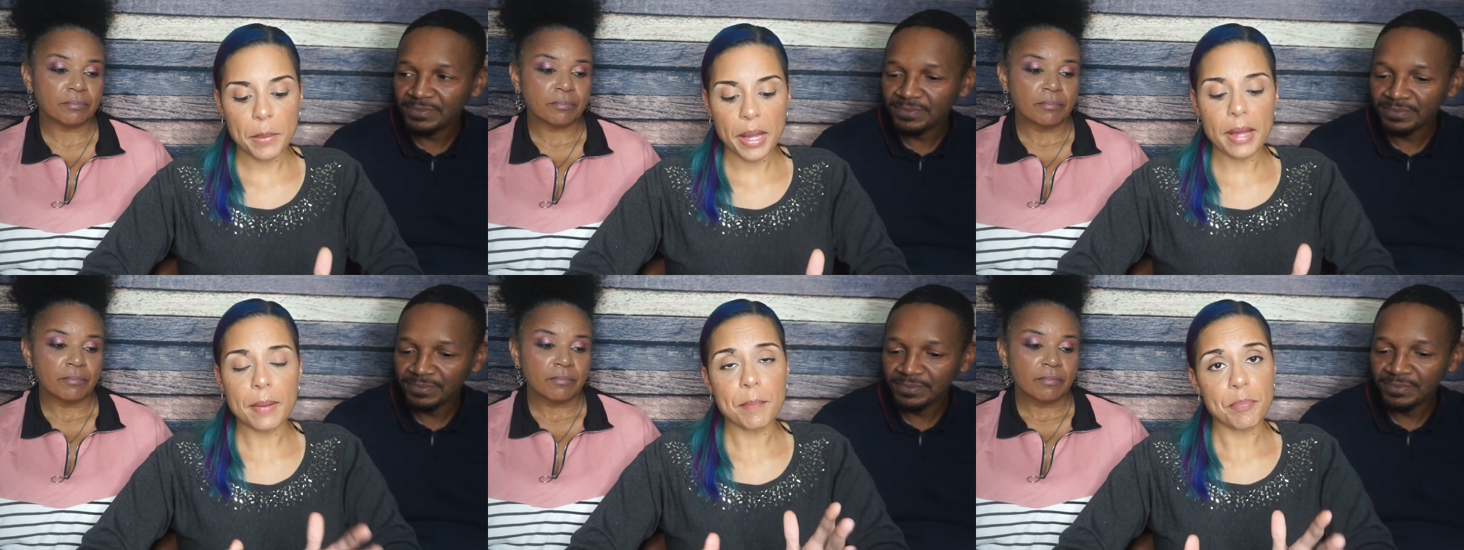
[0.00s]

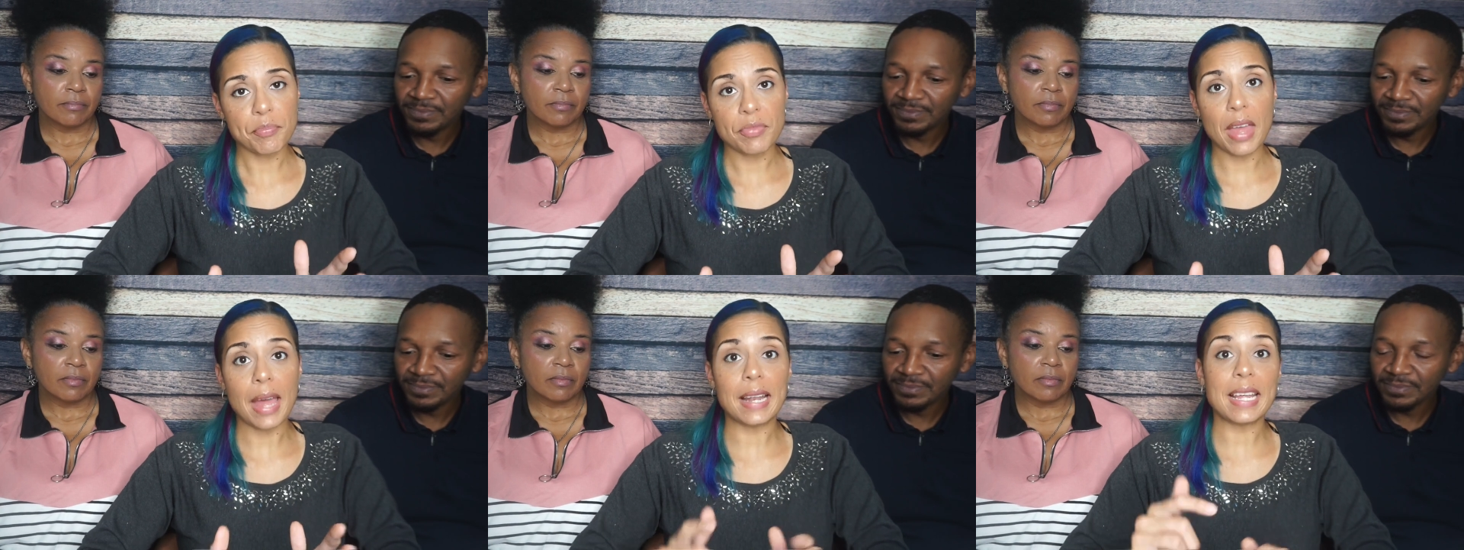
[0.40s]
Speaker 1: But
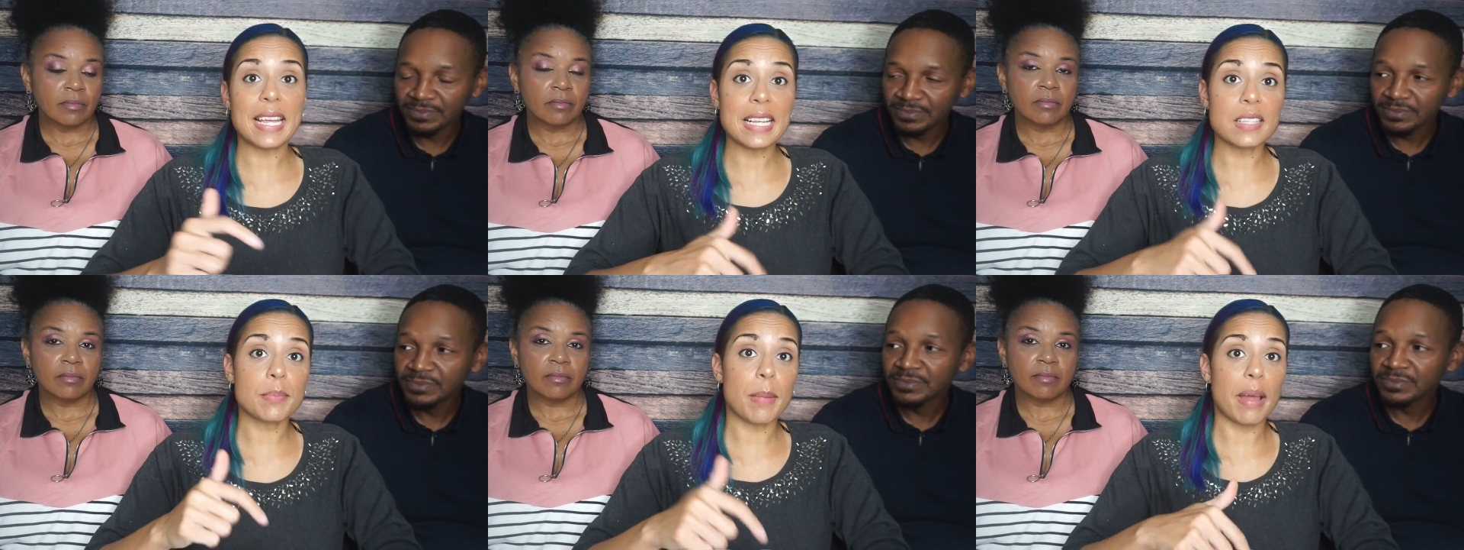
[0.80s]
that
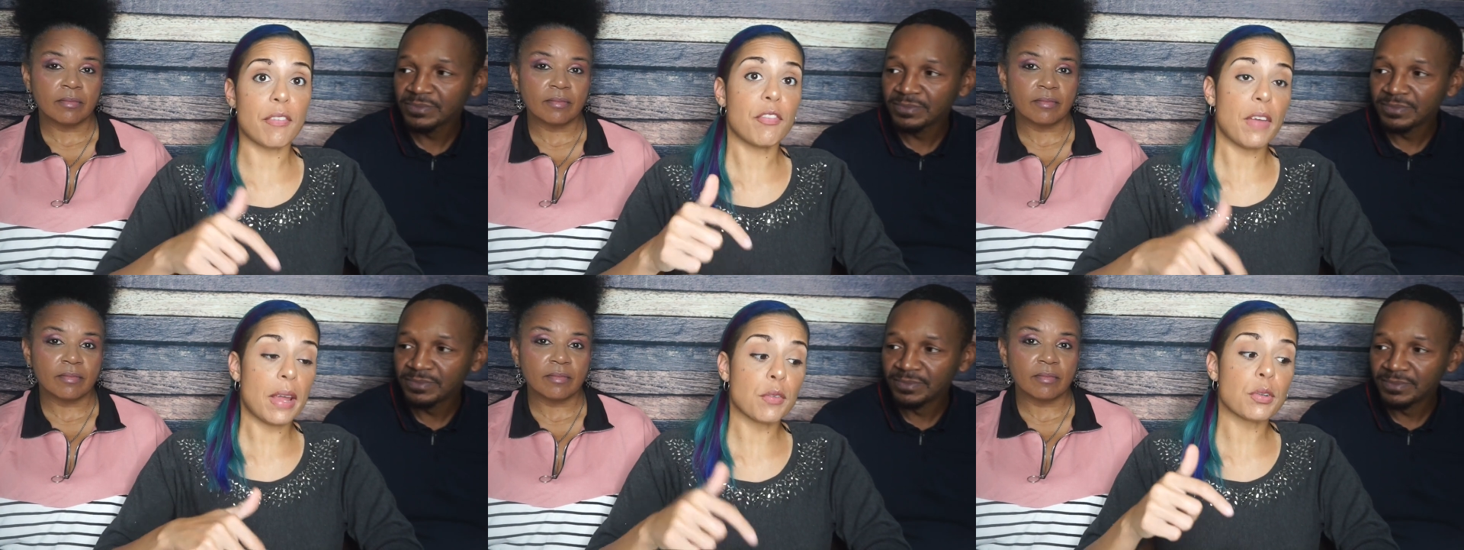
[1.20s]
is my
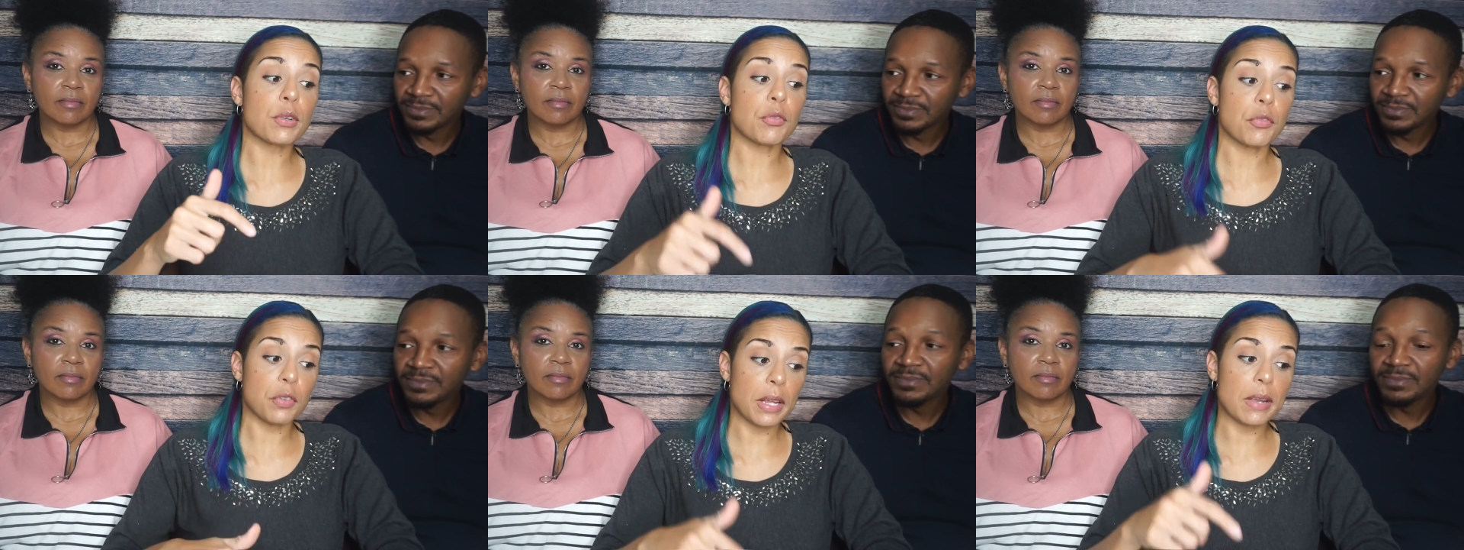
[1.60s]

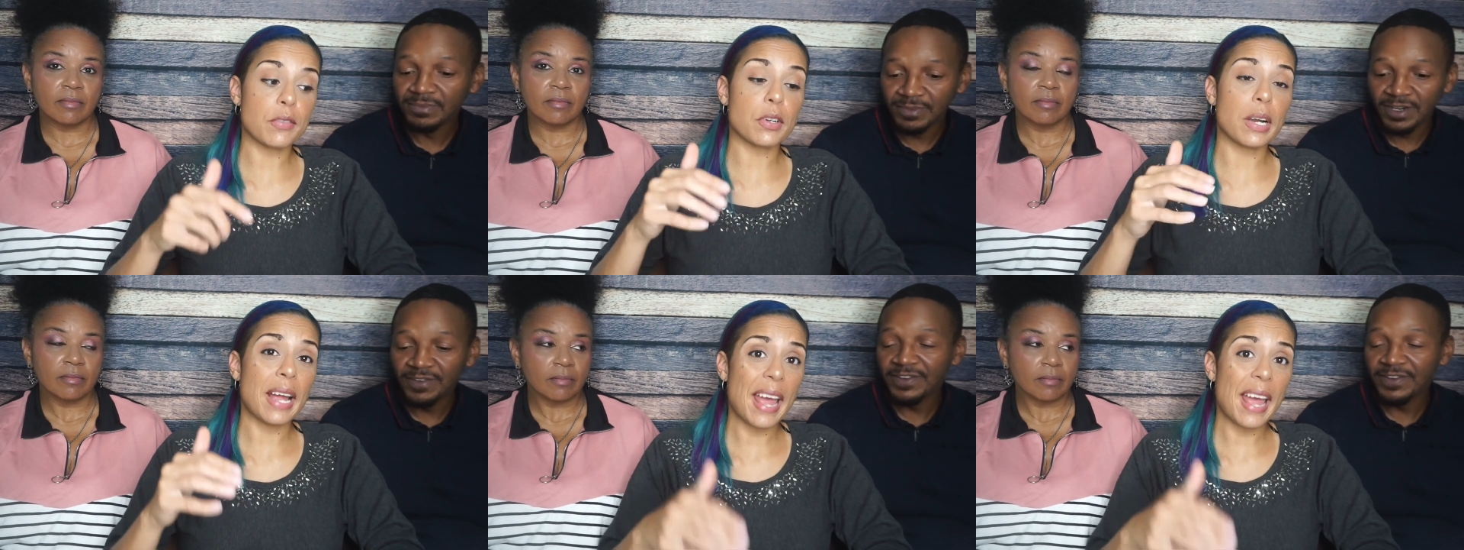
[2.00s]
favorite flavor,